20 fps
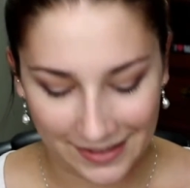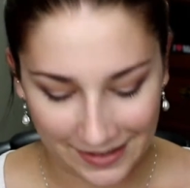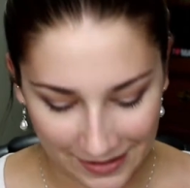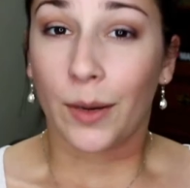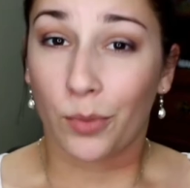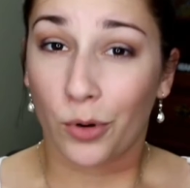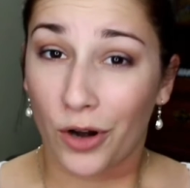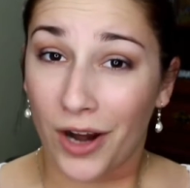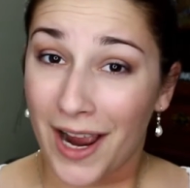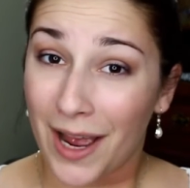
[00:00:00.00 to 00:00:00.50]

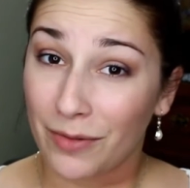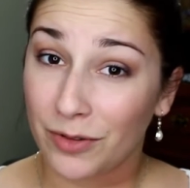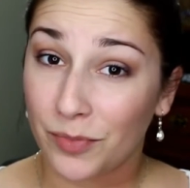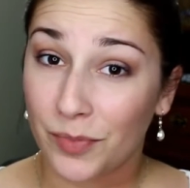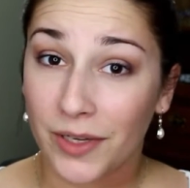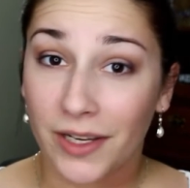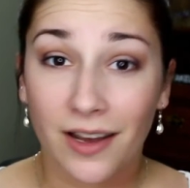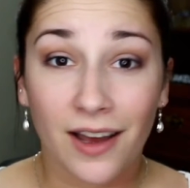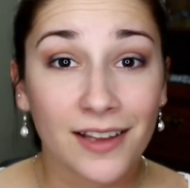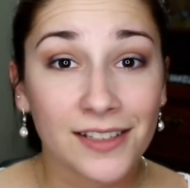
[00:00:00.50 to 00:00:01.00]
And perhaps
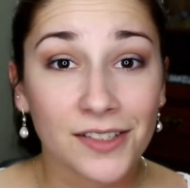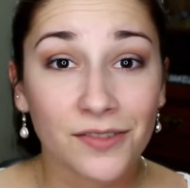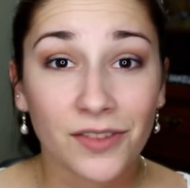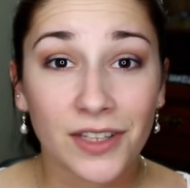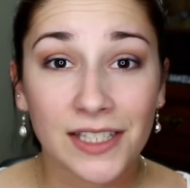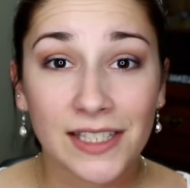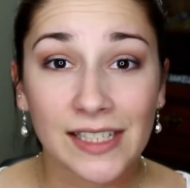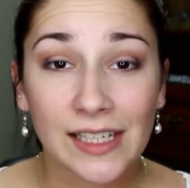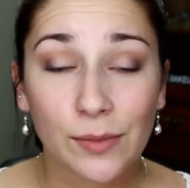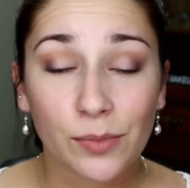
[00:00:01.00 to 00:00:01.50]
because of
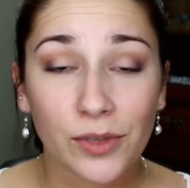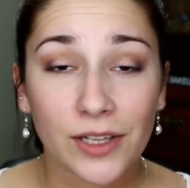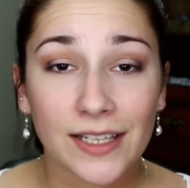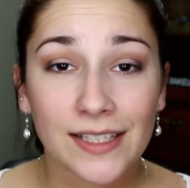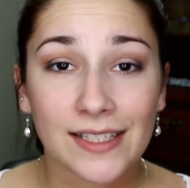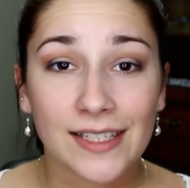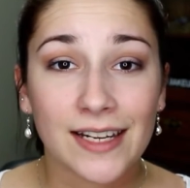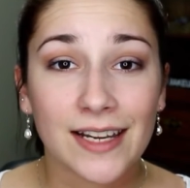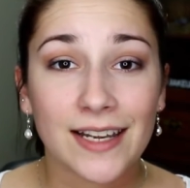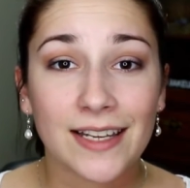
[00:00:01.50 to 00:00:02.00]
the
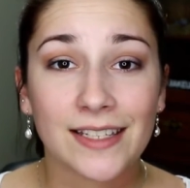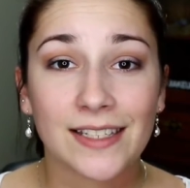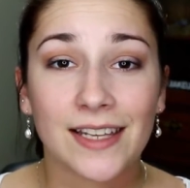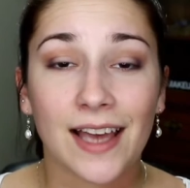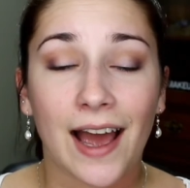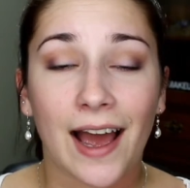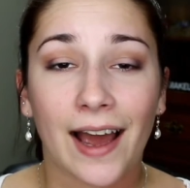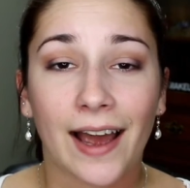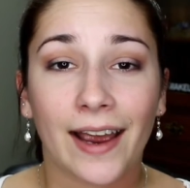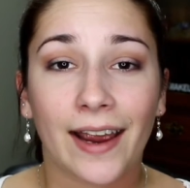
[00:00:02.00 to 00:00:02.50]
sleeplessness,
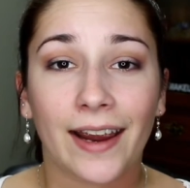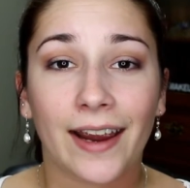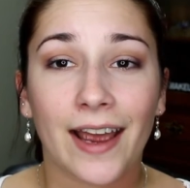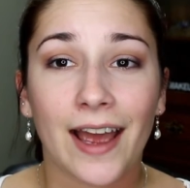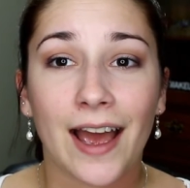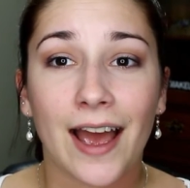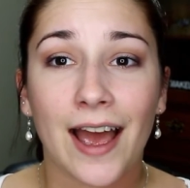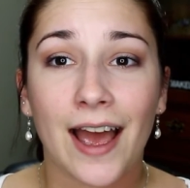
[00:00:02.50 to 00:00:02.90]
I